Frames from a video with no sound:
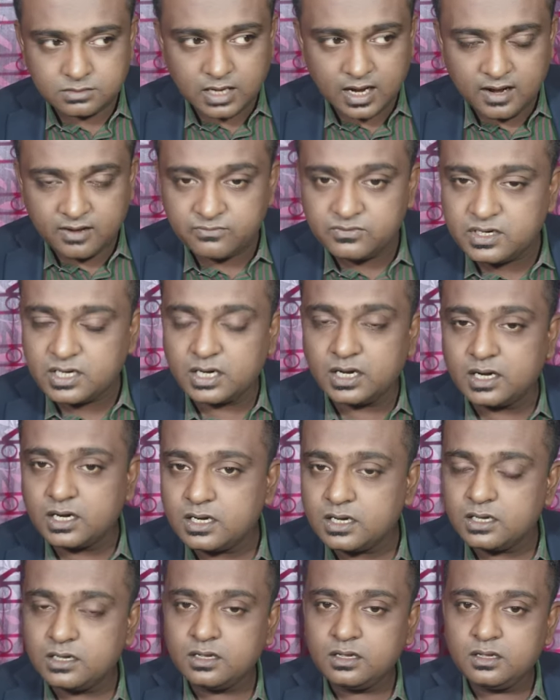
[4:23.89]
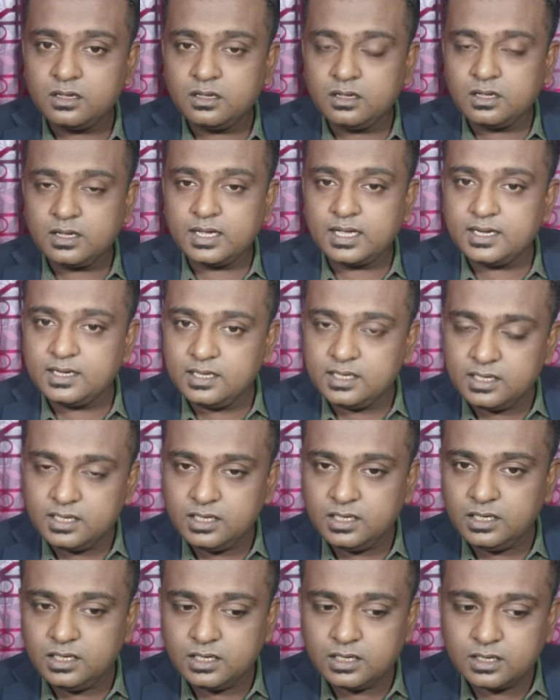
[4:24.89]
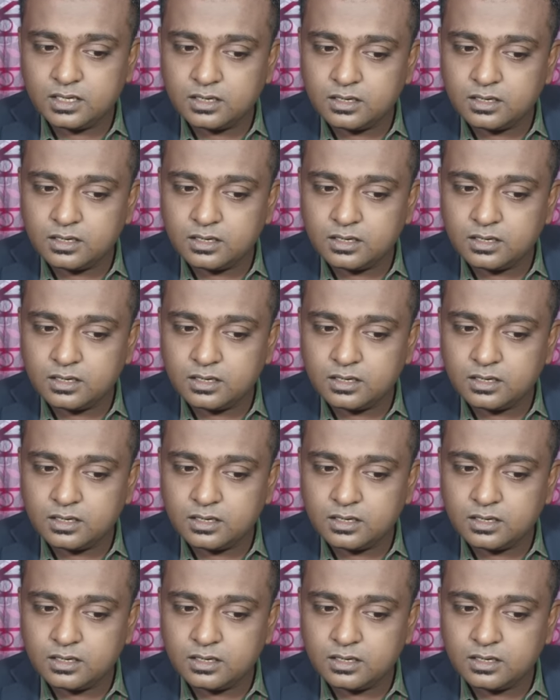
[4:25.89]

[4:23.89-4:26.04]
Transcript: half drunk, and he